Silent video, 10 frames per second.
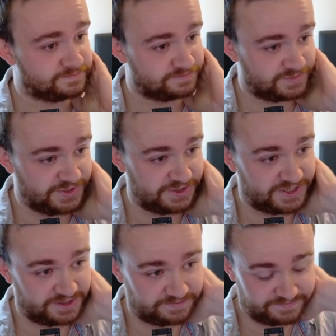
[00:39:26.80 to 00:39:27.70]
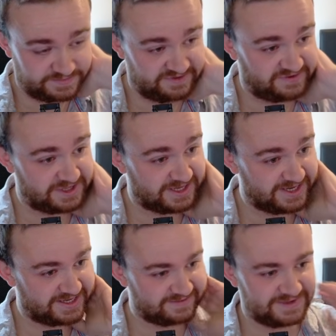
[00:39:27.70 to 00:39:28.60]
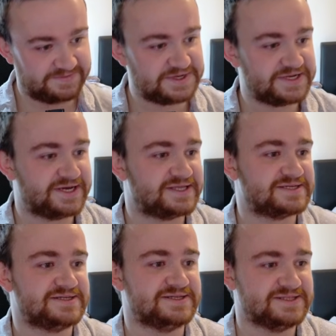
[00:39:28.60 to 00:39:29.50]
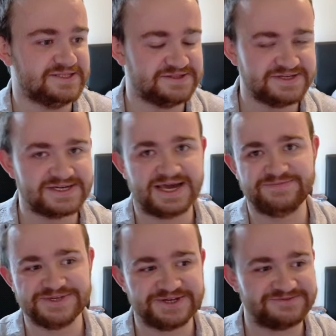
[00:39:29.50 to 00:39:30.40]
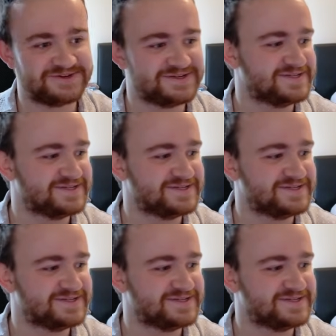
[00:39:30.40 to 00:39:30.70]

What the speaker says: You go, if you like. I mean, yeah, the game is over.